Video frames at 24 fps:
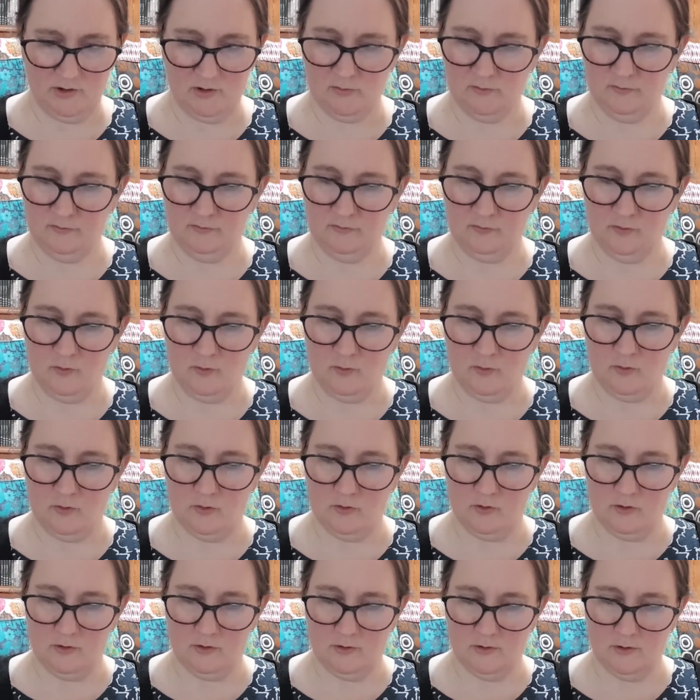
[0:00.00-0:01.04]
or
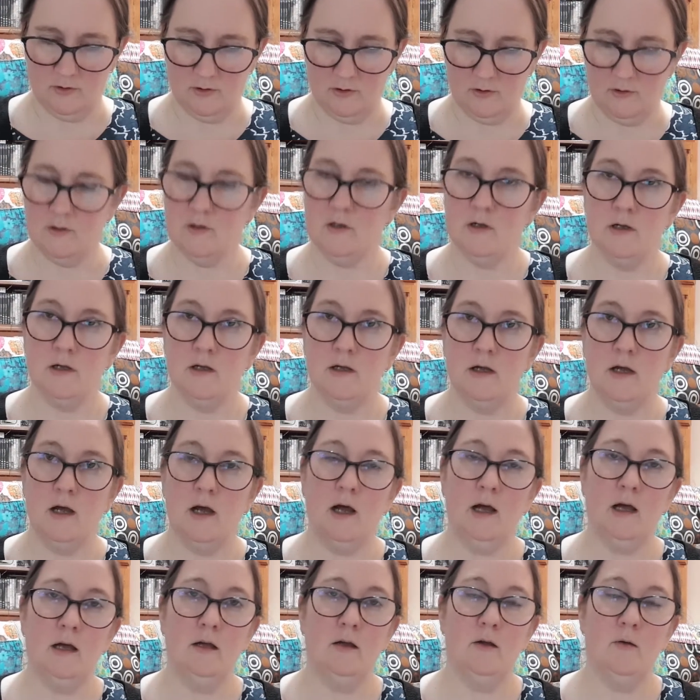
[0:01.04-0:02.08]
4
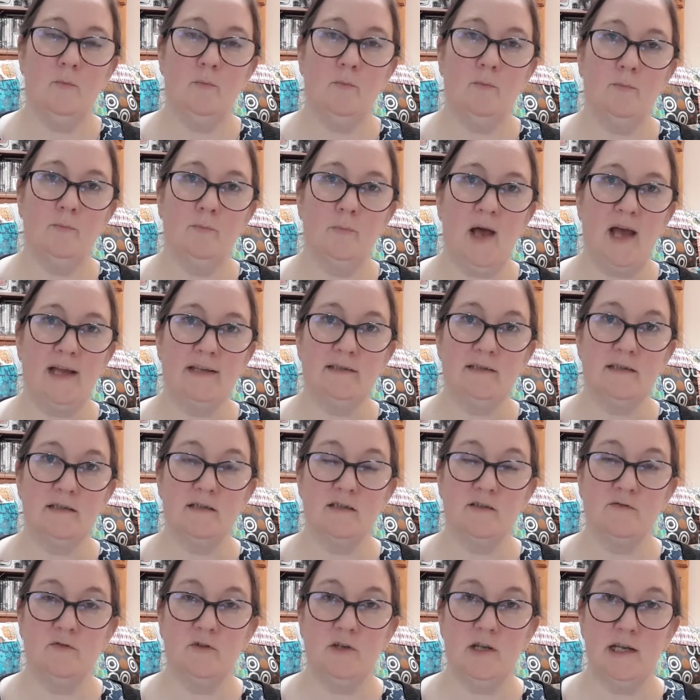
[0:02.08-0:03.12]

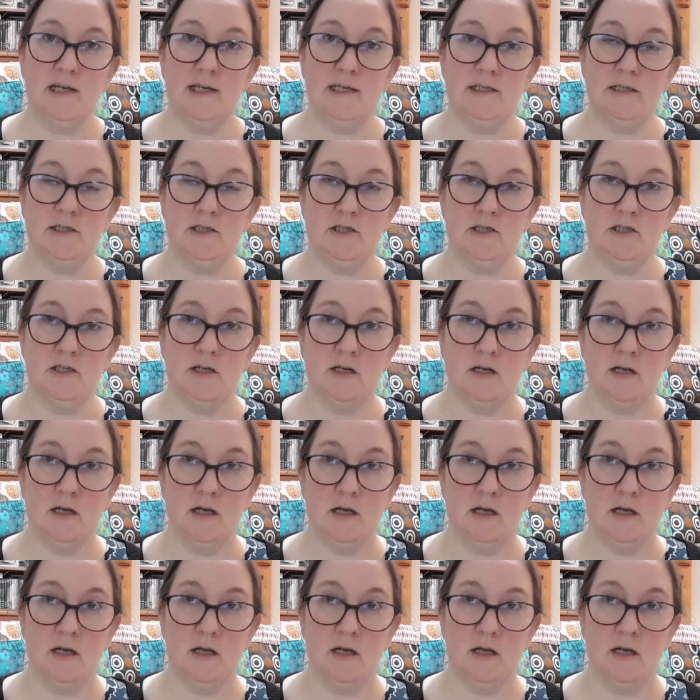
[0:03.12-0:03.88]
patterns for each